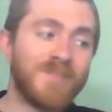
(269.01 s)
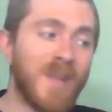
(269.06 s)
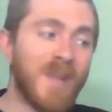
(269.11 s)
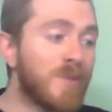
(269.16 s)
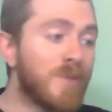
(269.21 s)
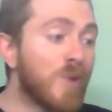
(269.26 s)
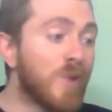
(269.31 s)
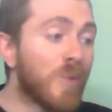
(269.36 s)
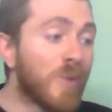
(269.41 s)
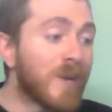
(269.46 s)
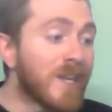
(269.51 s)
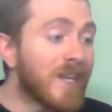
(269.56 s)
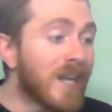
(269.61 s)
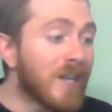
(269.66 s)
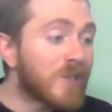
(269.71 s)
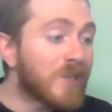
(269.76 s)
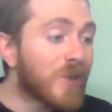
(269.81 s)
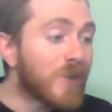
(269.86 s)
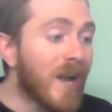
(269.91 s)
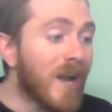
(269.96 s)
I'm still working
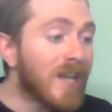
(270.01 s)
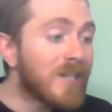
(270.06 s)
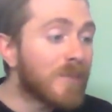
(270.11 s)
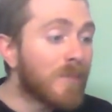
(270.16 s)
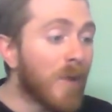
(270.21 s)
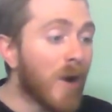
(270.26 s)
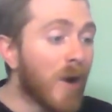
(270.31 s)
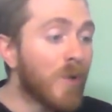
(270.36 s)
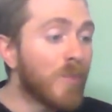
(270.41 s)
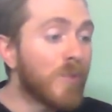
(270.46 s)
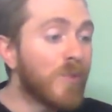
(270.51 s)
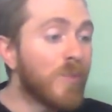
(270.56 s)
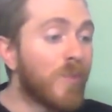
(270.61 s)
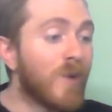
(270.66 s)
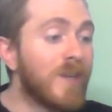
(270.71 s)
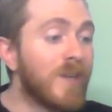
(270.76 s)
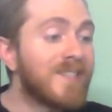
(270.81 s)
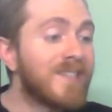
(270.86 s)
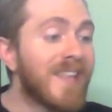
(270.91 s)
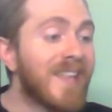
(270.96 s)
on trying to part with
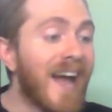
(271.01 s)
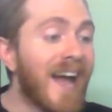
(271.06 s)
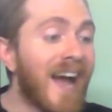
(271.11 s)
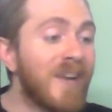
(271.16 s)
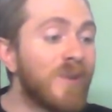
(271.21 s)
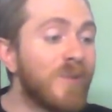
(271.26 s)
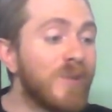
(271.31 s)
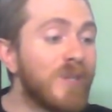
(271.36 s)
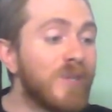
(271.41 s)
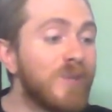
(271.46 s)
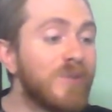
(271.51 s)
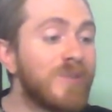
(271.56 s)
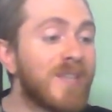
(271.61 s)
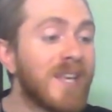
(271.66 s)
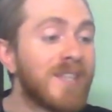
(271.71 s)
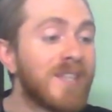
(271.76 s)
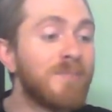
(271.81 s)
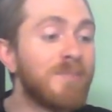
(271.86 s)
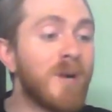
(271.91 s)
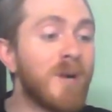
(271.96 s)
ones that I don't use
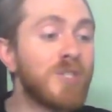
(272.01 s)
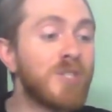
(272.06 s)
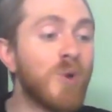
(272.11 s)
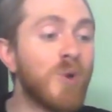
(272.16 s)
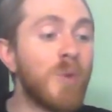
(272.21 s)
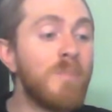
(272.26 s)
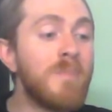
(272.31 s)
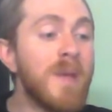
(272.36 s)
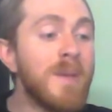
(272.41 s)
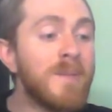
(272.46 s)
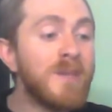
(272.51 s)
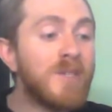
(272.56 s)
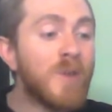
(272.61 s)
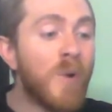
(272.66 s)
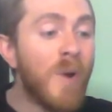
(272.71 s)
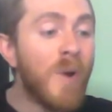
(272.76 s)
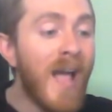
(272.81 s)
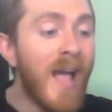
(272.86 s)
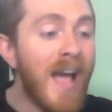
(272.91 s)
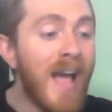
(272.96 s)
as much or maybe
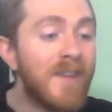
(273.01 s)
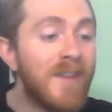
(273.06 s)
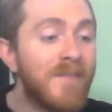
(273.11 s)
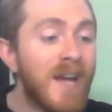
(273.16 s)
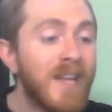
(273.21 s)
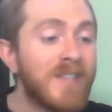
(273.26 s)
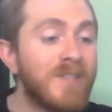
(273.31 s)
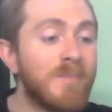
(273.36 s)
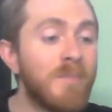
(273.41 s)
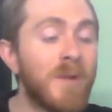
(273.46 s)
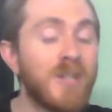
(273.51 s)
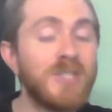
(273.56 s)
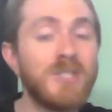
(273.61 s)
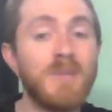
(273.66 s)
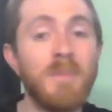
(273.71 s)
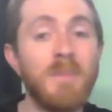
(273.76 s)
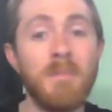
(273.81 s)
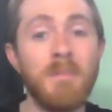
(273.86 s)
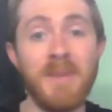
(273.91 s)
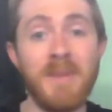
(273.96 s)
don't have as
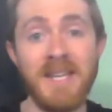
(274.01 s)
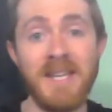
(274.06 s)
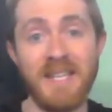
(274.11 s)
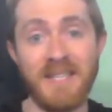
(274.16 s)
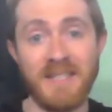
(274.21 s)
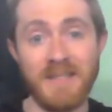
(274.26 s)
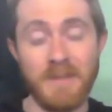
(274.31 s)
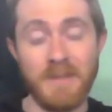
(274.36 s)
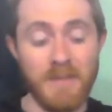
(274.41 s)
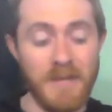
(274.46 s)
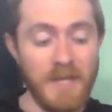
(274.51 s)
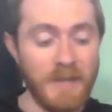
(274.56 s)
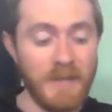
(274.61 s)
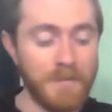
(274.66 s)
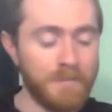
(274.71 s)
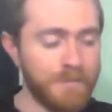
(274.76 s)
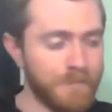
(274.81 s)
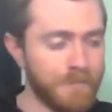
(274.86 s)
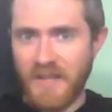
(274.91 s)
much meaning to me.